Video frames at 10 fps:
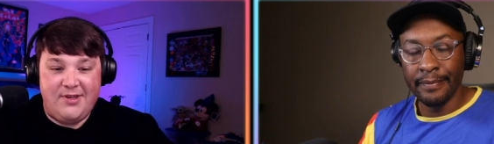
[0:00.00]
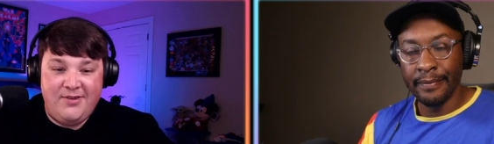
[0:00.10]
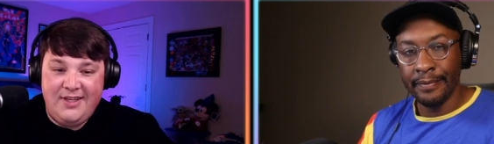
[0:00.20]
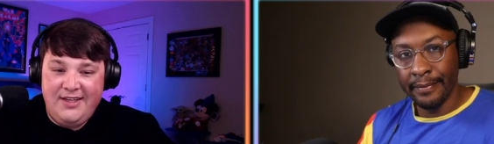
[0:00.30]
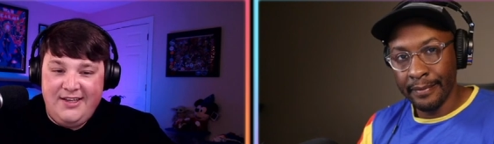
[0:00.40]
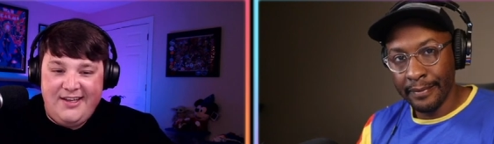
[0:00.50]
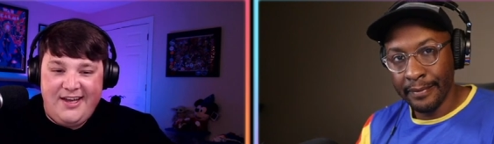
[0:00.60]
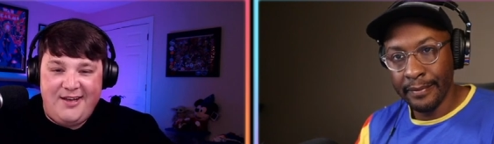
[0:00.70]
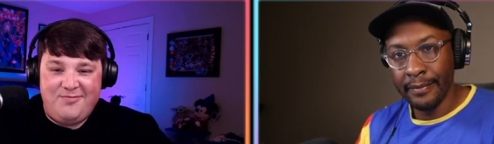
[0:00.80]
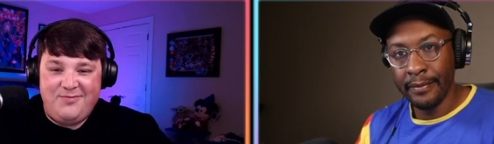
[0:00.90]
Speaker 1: So,
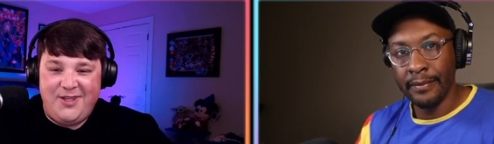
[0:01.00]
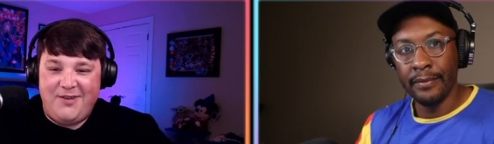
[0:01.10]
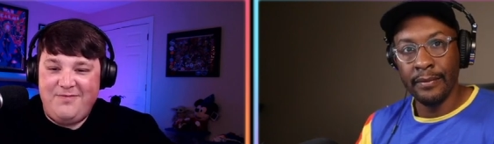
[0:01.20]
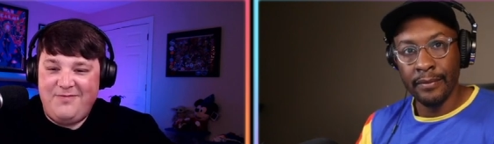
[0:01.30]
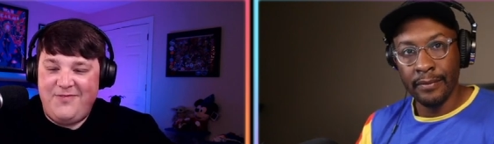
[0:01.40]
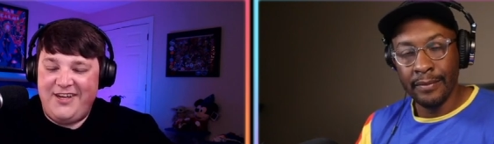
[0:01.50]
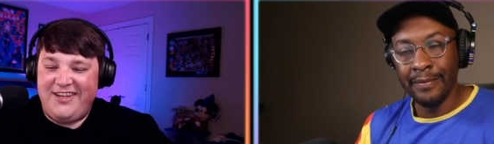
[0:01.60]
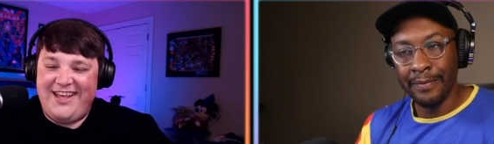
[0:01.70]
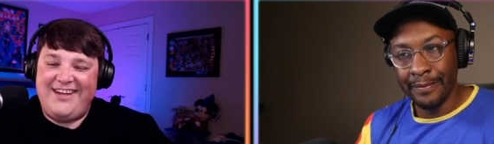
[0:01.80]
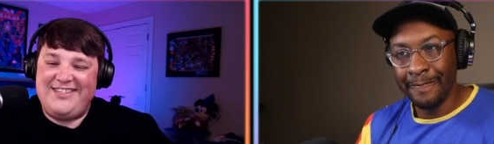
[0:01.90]
um, you know,
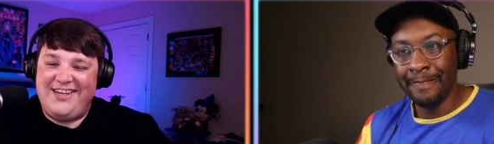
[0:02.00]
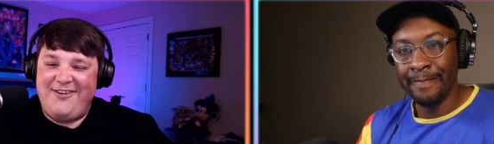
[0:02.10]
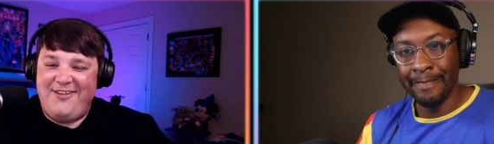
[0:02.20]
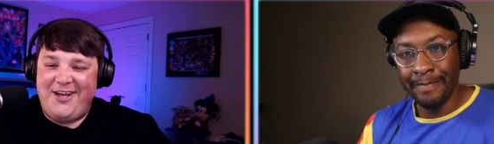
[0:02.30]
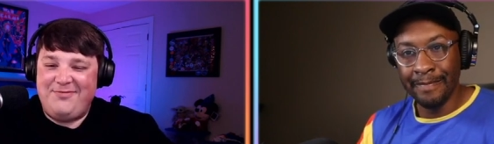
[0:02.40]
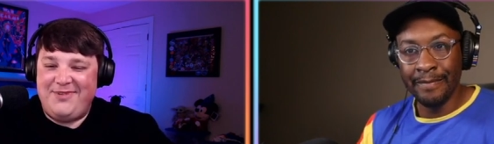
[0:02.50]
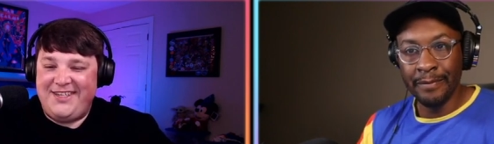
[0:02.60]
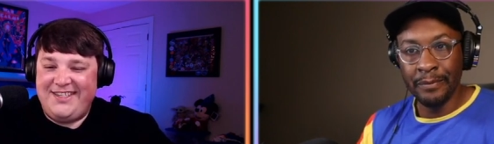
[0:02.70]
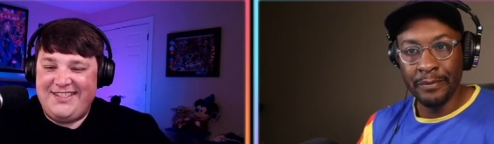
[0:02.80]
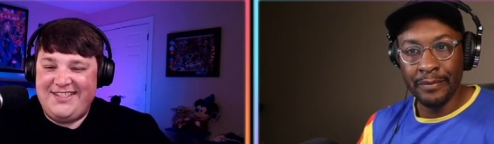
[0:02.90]
figuring that as I go along,
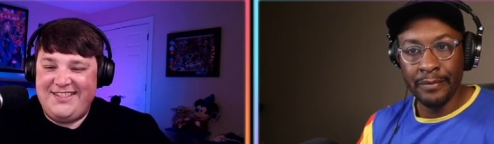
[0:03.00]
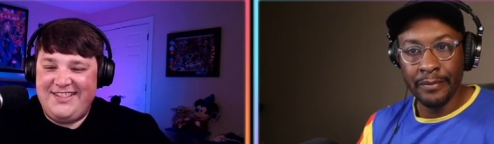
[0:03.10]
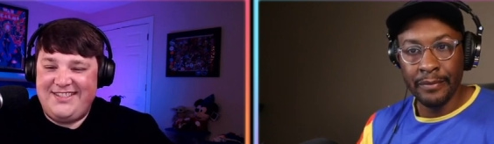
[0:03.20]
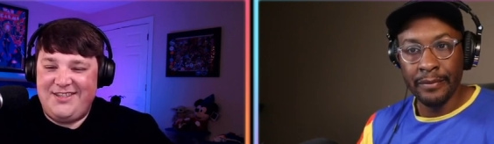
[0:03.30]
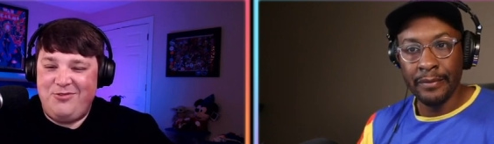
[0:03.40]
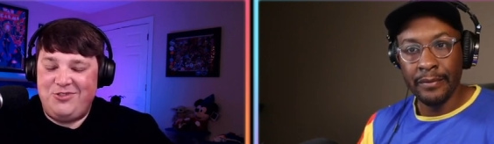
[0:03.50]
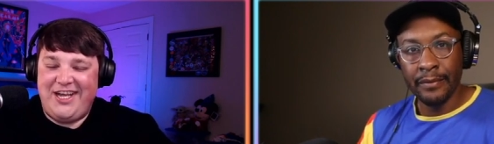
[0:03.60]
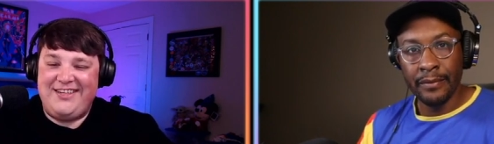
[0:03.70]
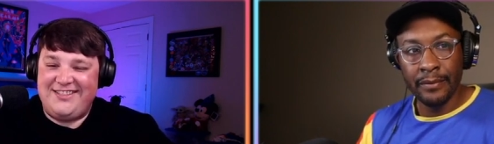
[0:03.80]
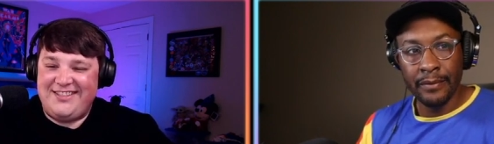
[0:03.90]
but it's it's a
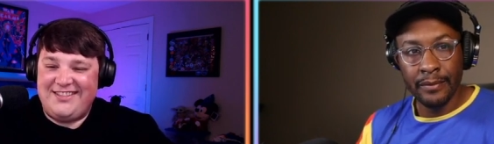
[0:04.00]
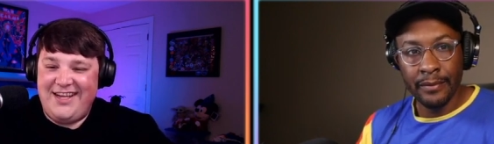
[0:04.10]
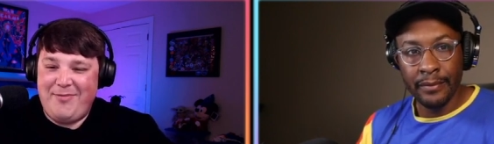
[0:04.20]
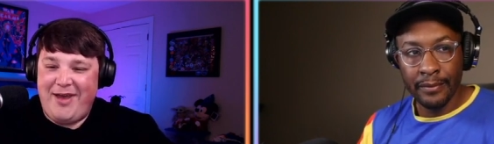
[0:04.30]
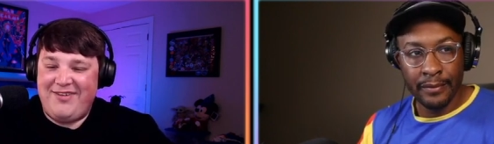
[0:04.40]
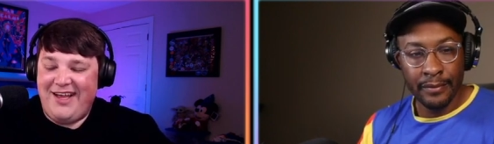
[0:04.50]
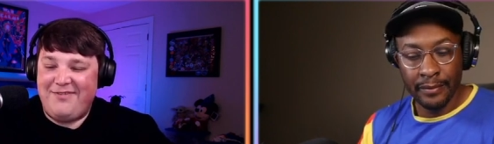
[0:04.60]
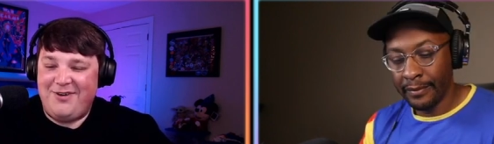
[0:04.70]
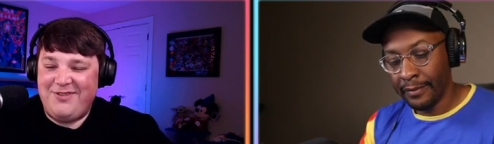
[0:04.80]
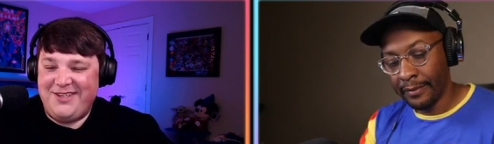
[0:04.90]
cool challenge, and I'm having
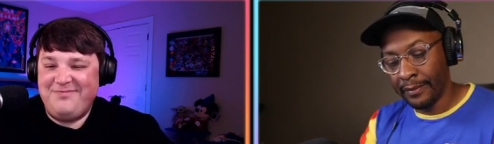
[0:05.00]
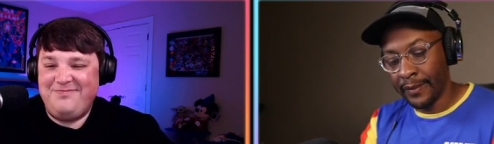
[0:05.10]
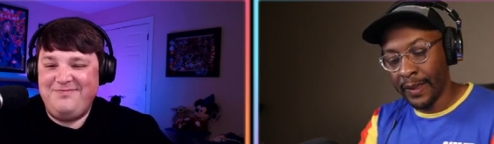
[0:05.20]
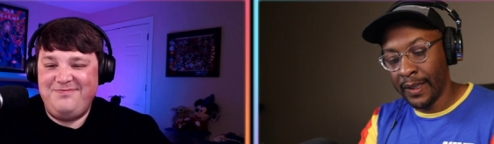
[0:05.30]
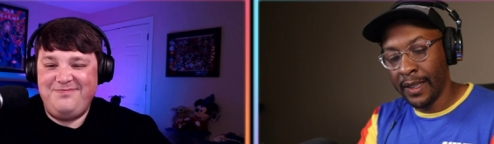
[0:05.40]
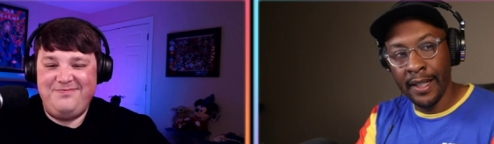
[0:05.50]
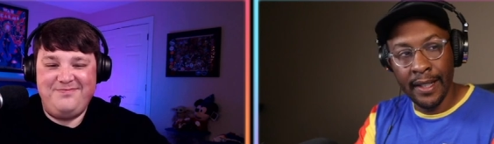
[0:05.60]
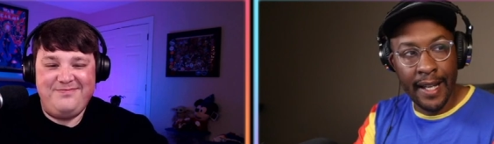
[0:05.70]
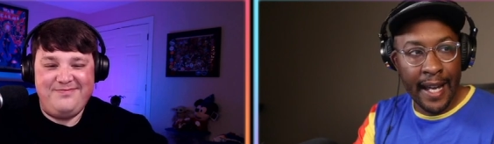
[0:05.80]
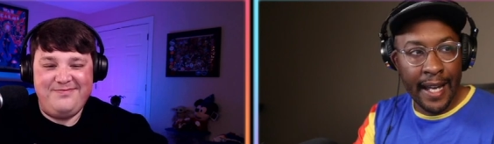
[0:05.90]
a lot of fun with it.
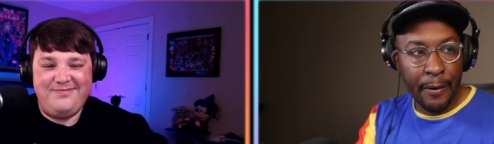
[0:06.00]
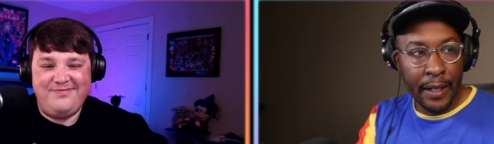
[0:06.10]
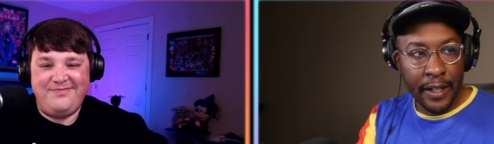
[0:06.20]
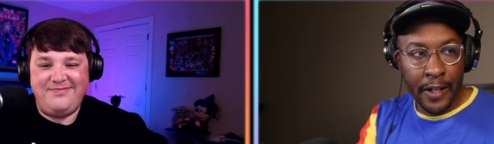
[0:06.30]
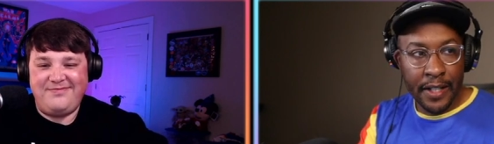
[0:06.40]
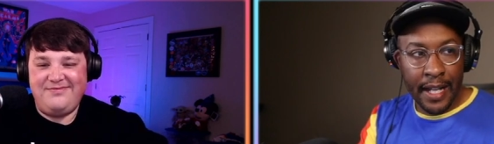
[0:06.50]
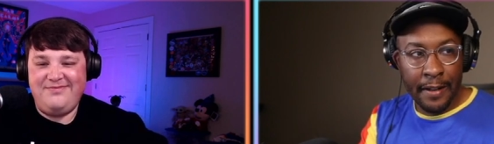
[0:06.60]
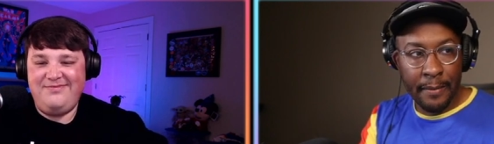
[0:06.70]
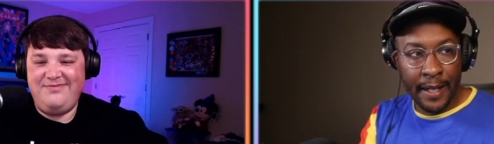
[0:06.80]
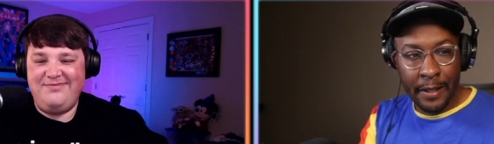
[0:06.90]
Speaker 2: Yeah, and I would encourage
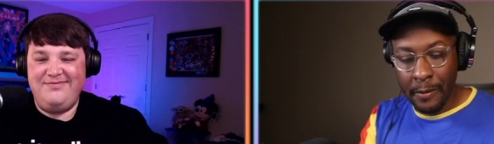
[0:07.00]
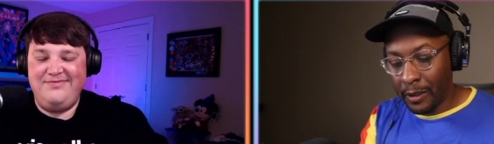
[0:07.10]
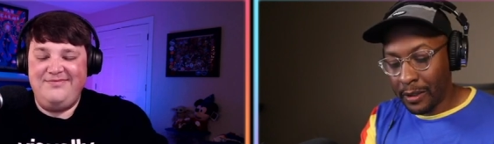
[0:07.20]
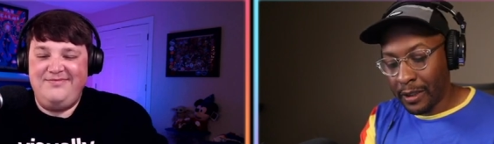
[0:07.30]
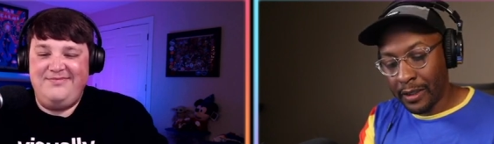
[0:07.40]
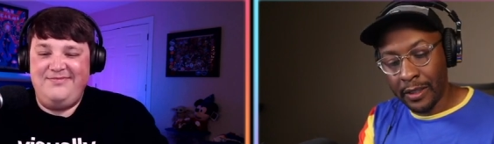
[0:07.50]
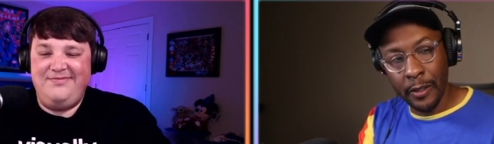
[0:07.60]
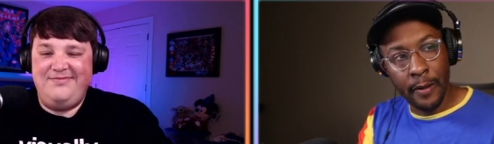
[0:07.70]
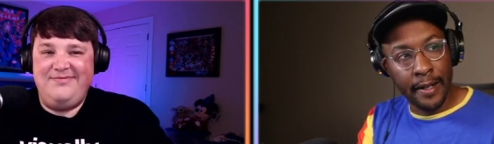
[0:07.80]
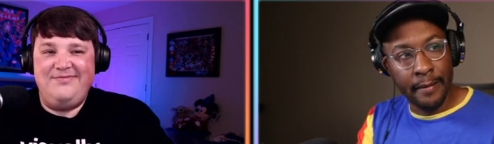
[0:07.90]
anybody who also is
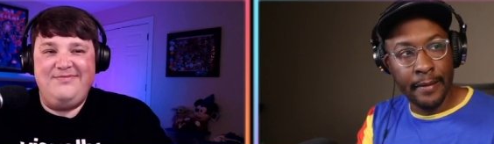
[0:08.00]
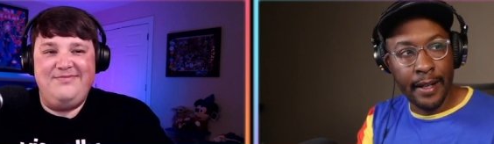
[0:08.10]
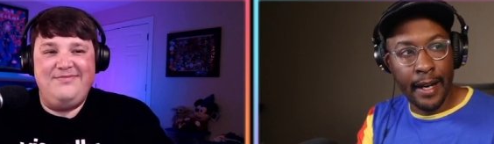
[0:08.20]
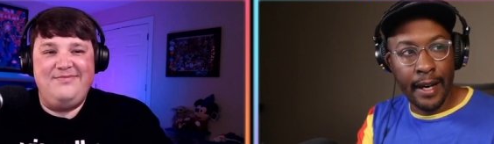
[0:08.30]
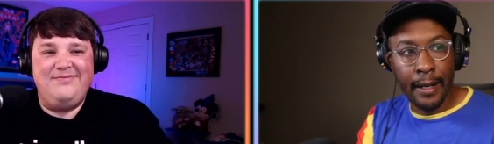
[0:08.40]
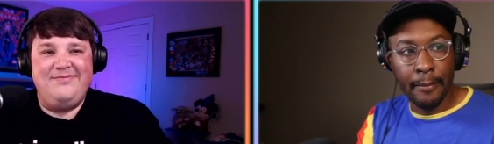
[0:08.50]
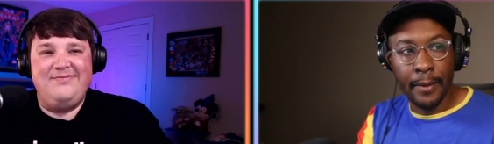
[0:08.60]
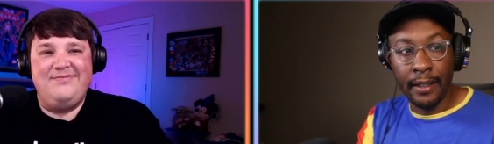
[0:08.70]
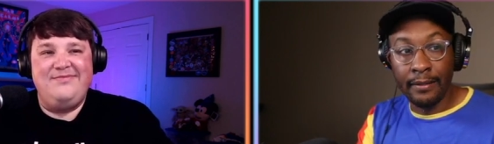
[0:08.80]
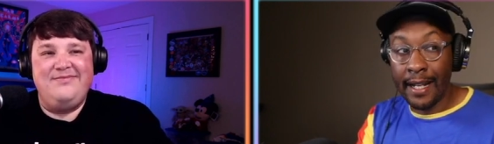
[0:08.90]
doing um,
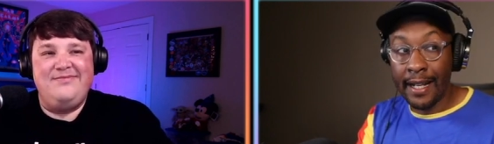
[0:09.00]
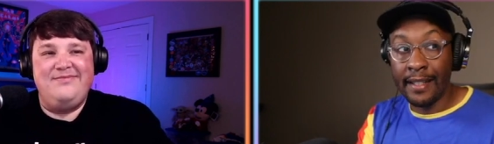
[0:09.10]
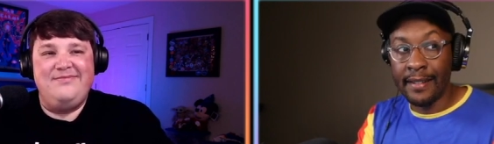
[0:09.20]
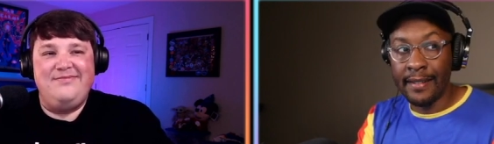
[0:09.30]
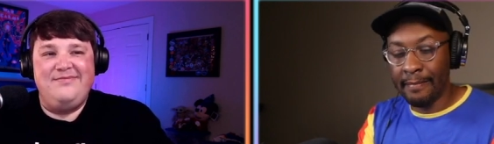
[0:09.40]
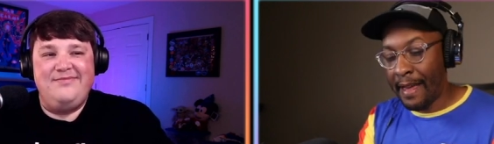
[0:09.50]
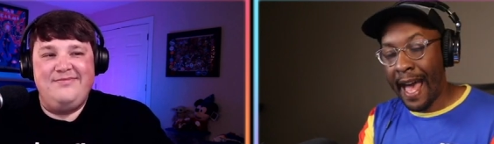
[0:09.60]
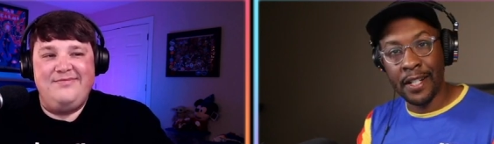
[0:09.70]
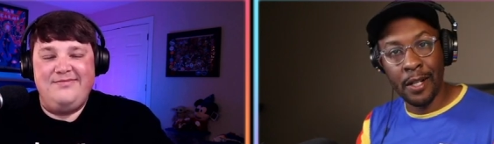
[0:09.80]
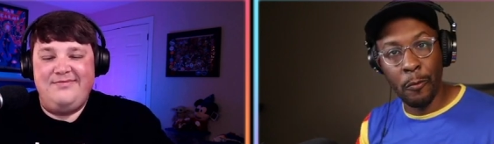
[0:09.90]
a lot of this
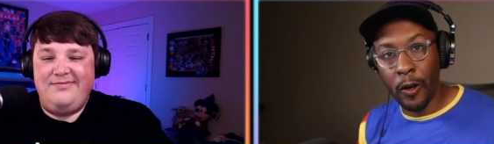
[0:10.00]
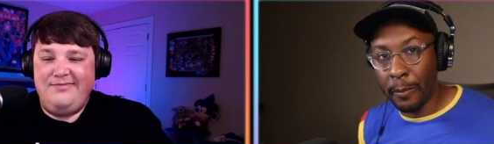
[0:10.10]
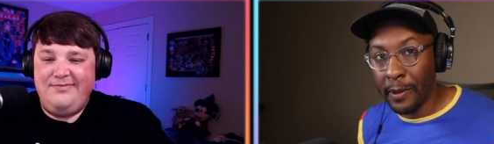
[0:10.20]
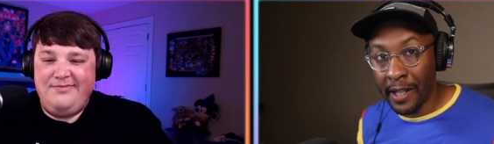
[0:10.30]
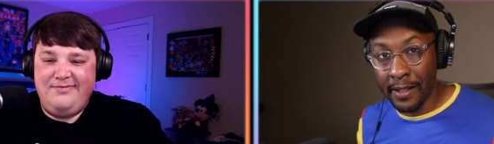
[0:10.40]
action work, building